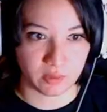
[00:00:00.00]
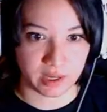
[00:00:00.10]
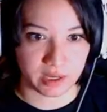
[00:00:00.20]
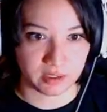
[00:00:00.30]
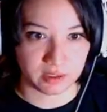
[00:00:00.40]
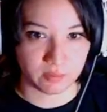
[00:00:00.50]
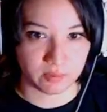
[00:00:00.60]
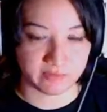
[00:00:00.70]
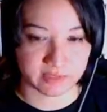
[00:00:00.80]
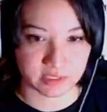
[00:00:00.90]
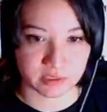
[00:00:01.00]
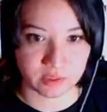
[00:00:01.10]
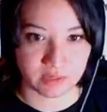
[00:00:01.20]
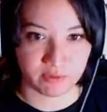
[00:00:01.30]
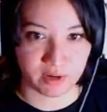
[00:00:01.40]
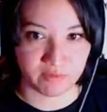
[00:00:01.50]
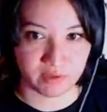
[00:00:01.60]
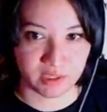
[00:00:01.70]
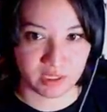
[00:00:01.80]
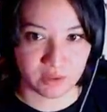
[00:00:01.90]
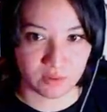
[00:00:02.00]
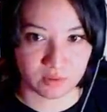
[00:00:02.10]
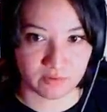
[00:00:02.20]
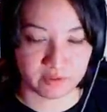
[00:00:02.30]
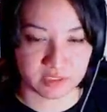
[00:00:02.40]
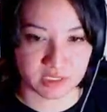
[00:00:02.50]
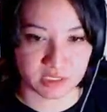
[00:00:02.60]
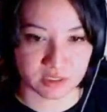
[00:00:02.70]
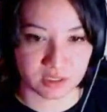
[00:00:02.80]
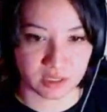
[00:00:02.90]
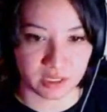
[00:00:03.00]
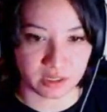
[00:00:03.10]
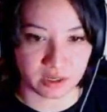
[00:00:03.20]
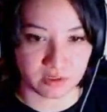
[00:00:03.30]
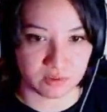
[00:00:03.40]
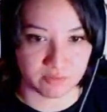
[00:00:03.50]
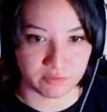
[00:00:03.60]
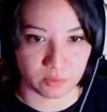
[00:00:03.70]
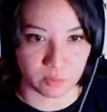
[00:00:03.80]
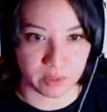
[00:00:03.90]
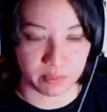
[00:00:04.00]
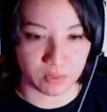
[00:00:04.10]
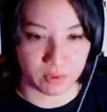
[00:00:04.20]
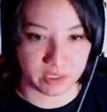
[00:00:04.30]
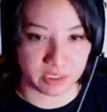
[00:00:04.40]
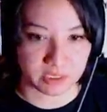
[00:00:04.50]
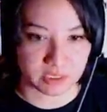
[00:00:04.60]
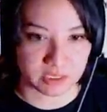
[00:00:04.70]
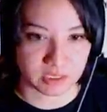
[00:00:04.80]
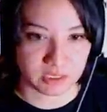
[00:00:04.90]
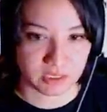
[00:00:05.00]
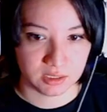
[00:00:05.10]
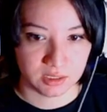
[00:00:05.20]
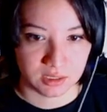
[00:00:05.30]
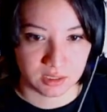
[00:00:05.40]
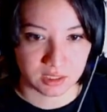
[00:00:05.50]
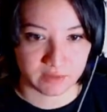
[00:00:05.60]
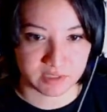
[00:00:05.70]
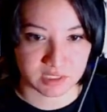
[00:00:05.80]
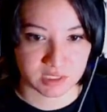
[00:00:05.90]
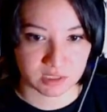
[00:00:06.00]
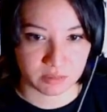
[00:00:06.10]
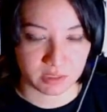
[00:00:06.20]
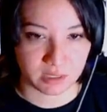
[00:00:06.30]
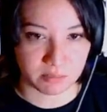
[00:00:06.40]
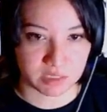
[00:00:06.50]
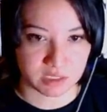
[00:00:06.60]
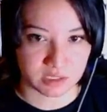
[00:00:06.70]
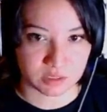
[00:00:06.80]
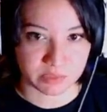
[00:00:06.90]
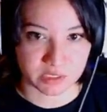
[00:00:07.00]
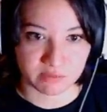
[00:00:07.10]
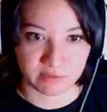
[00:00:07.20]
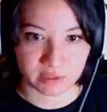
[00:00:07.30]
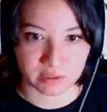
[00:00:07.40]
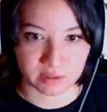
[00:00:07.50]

at. I wonder if it's going to do that for everything or if it's just going to, like, not do it for waypoints. Like, if it's just going to be, like, mission-specific.